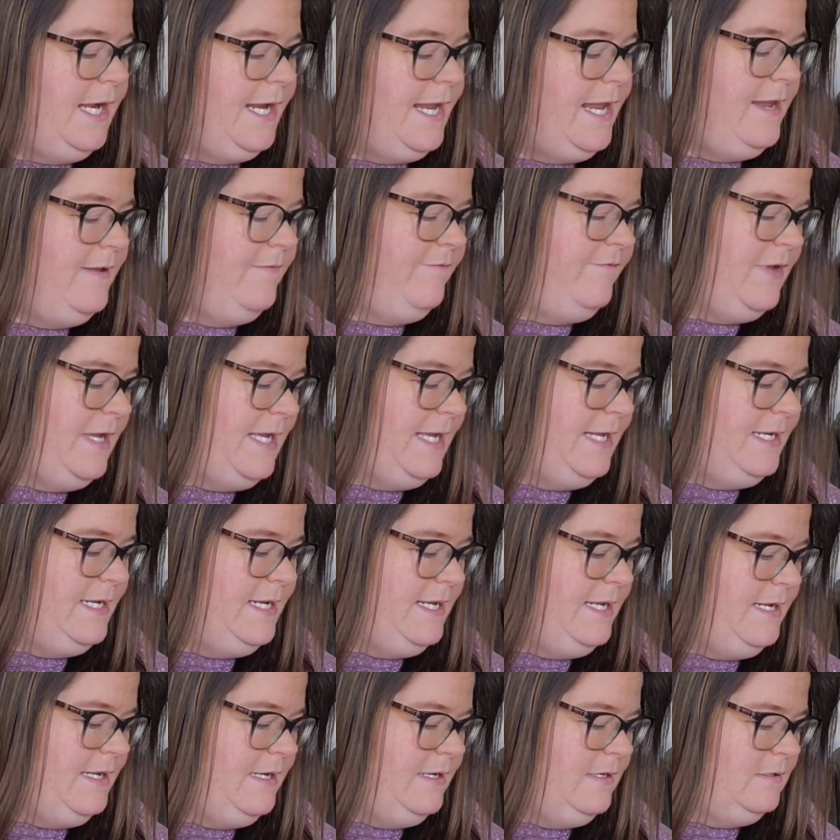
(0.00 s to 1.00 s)
I can't find
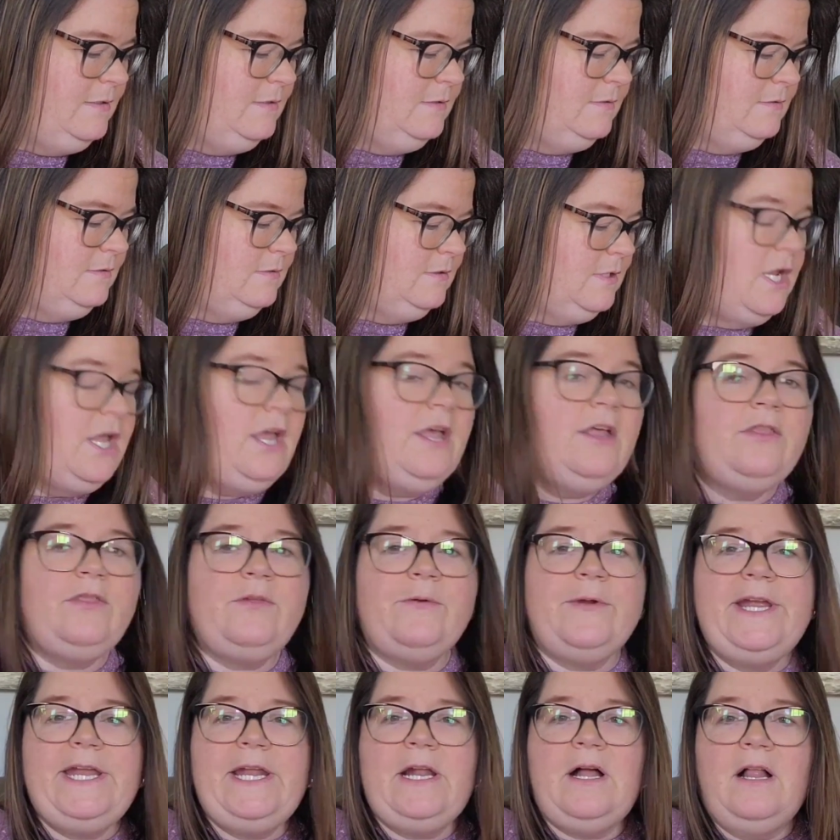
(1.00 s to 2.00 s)
it.
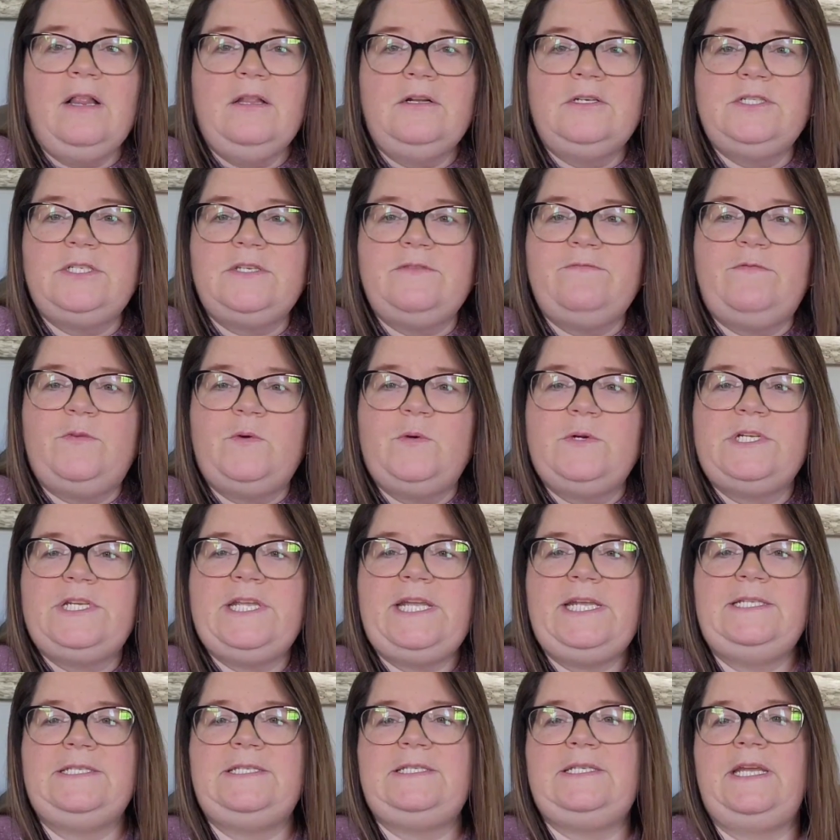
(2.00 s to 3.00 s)

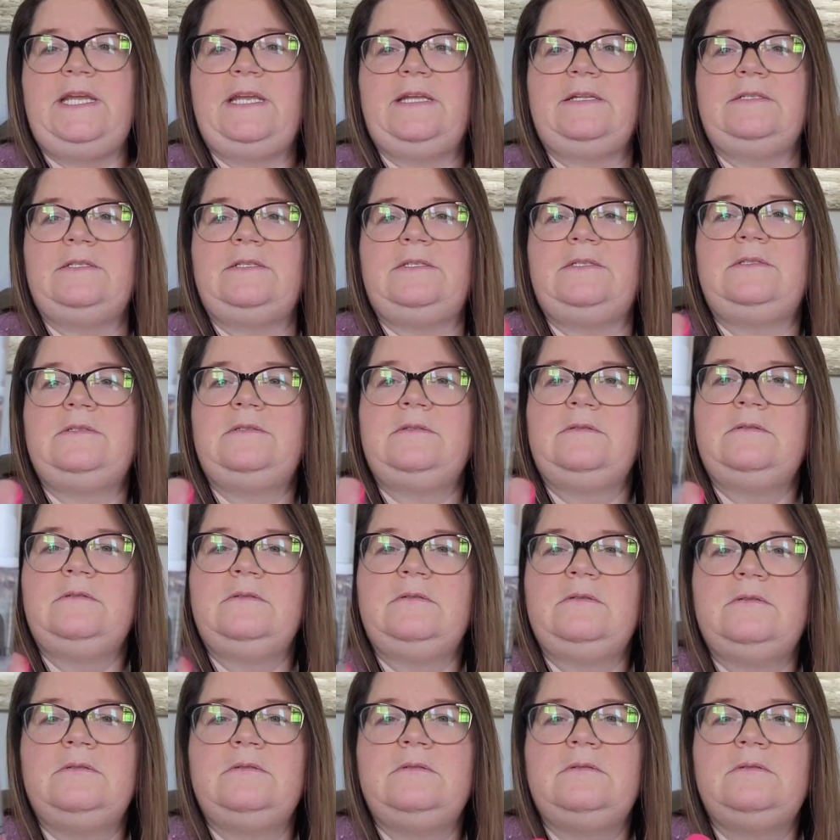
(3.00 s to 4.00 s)
$3.14.
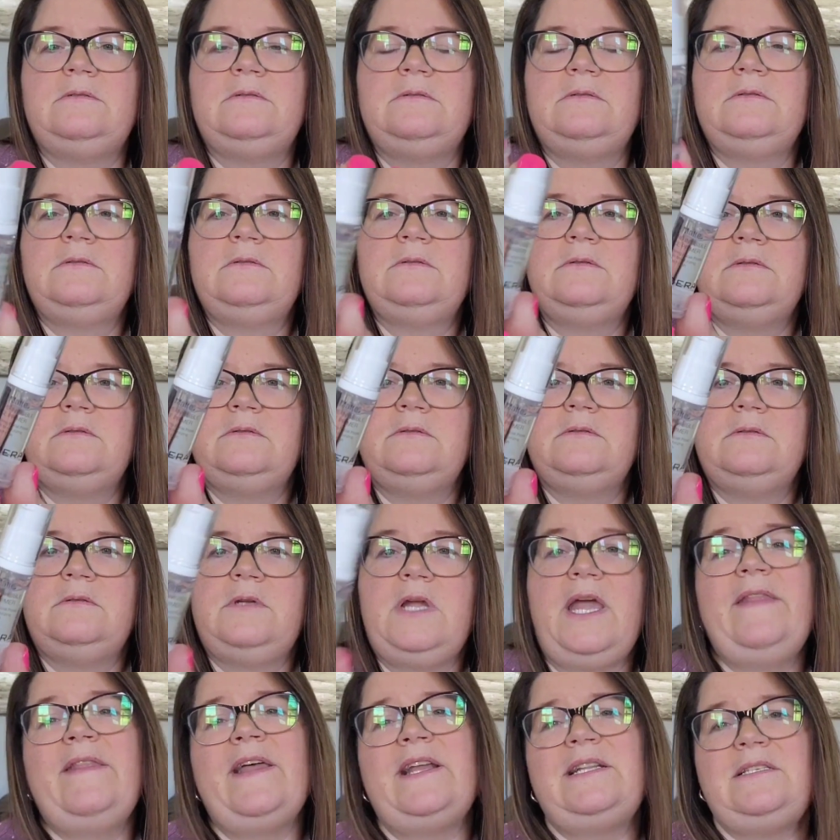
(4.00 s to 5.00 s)

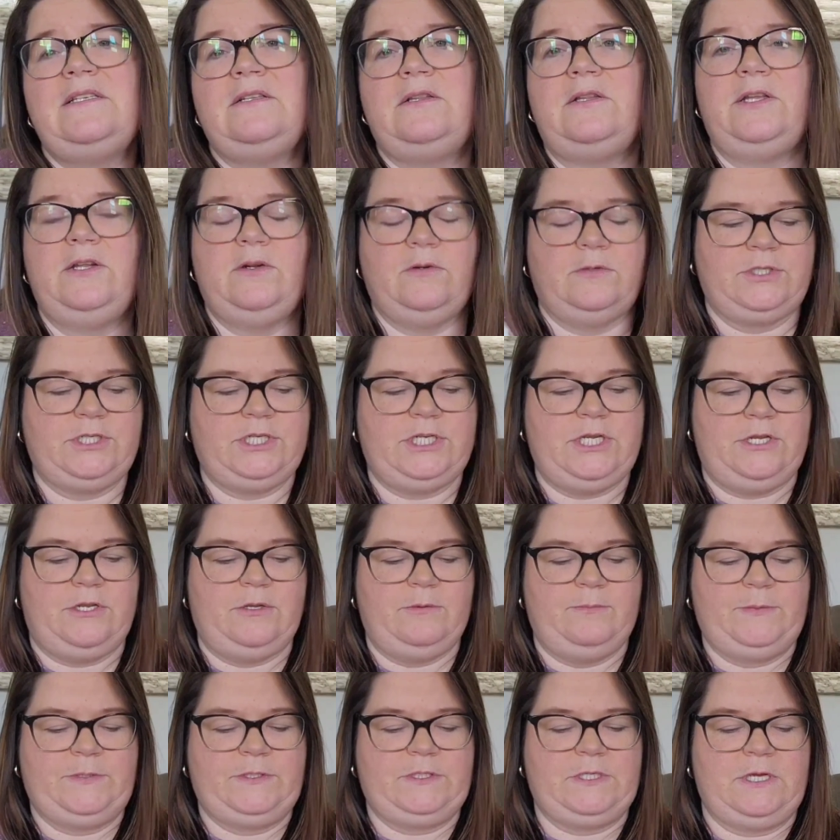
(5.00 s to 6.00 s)
And that's a little
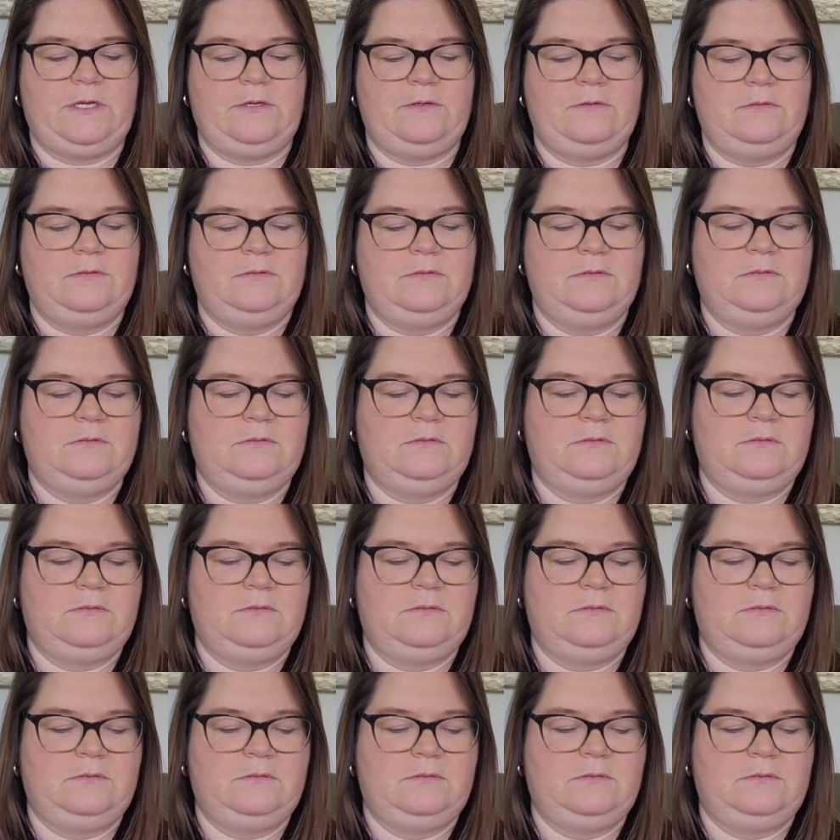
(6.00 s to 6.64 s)
tube, so...